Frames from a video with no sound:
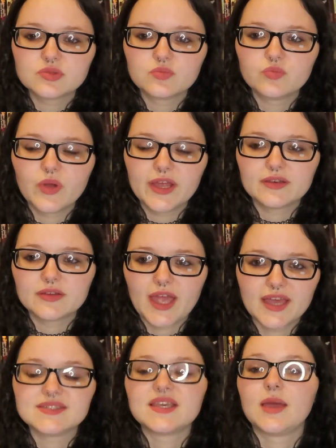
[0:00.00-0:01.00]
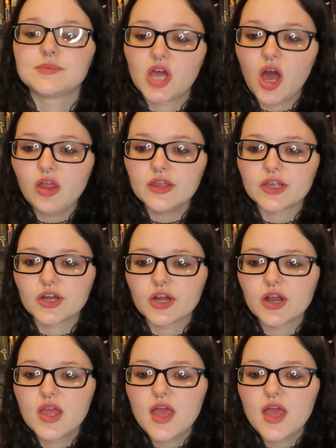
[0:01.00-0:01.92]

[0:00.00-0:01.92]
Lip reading: when Cassie kept calling her.